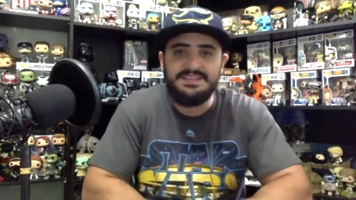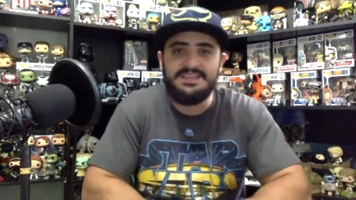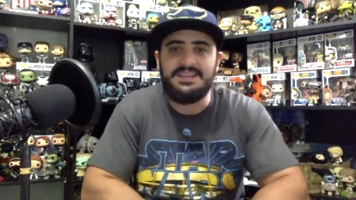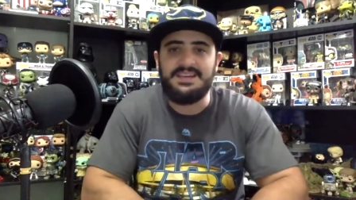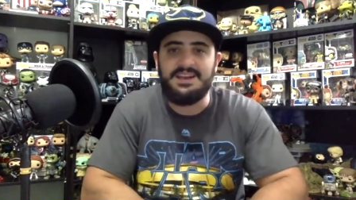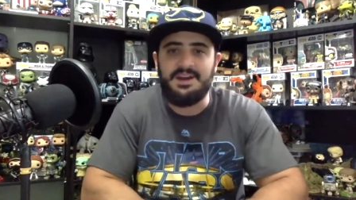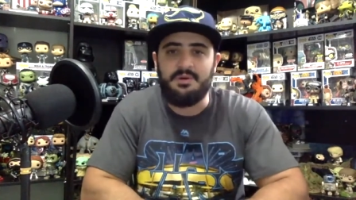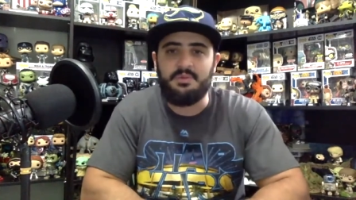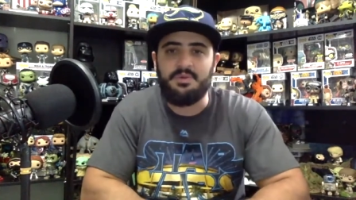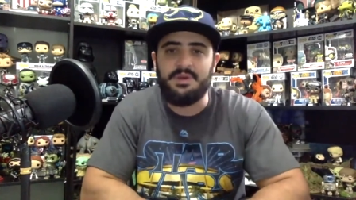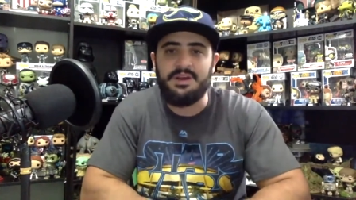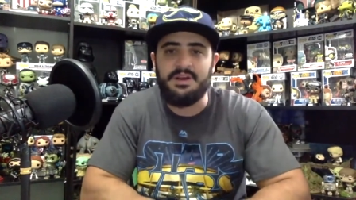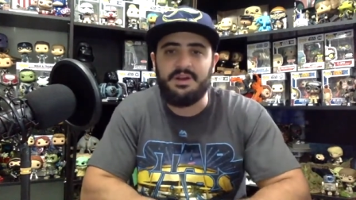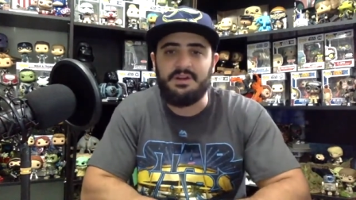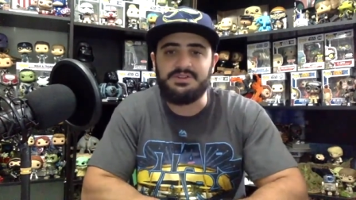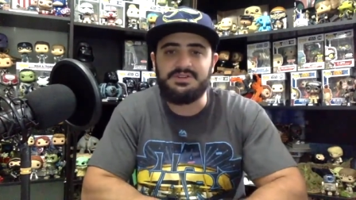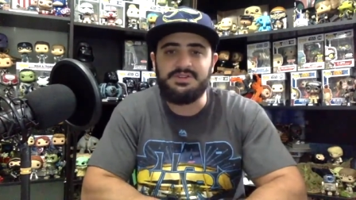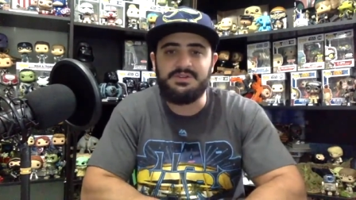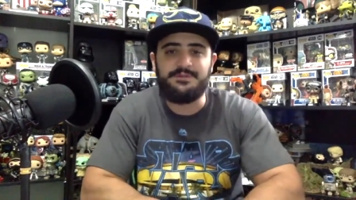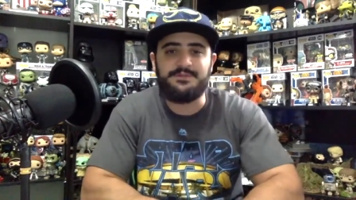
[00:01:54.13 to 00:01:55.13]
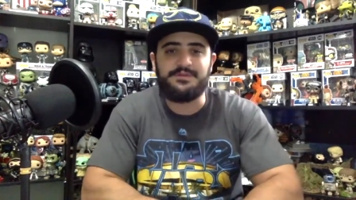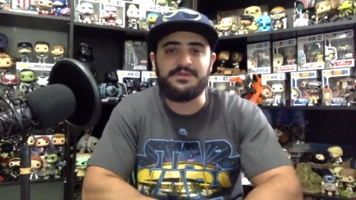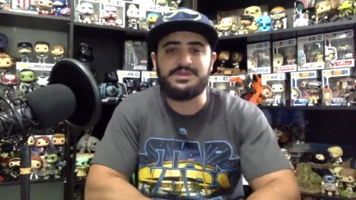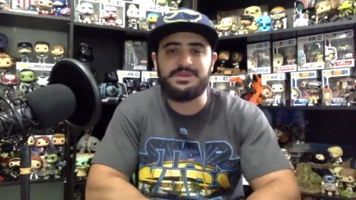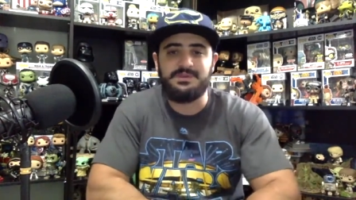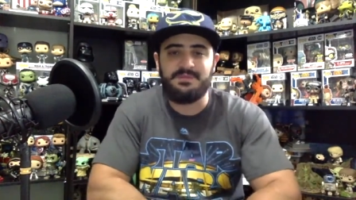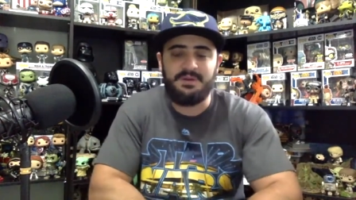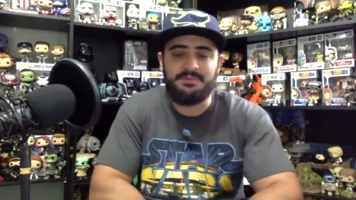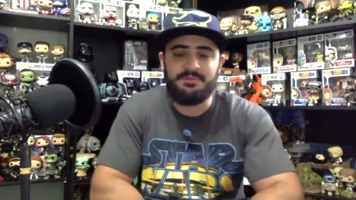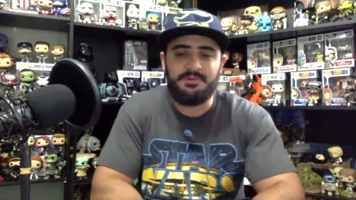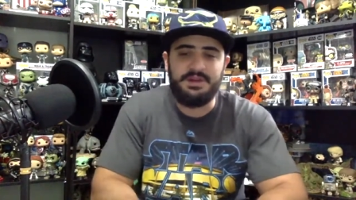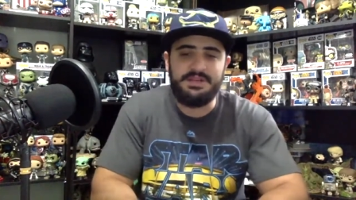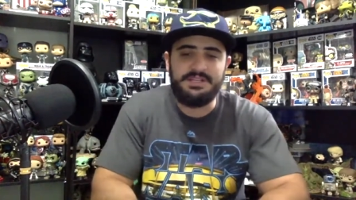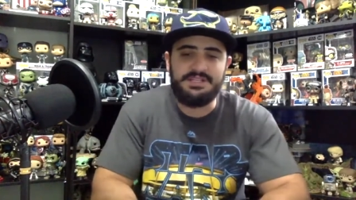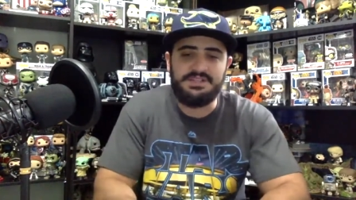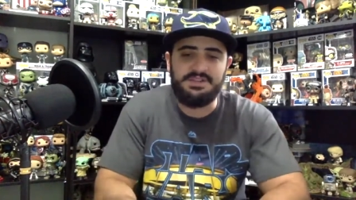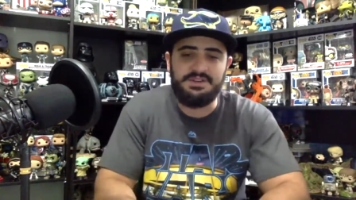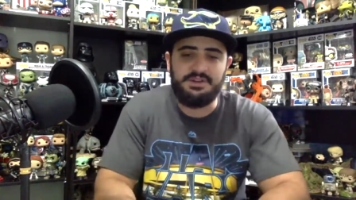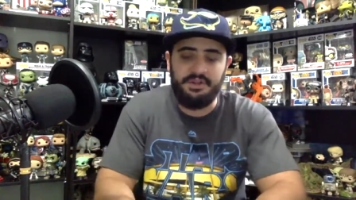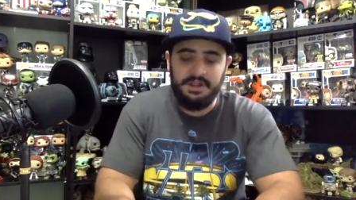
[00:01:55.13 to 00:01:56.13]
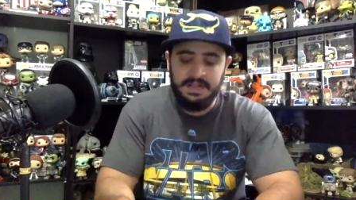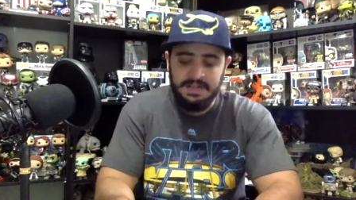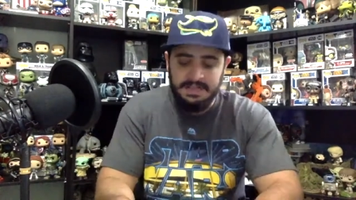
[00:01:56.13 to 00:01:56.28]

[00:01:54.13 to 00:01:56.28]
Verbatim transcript: You know, we are due for some upgrades soon.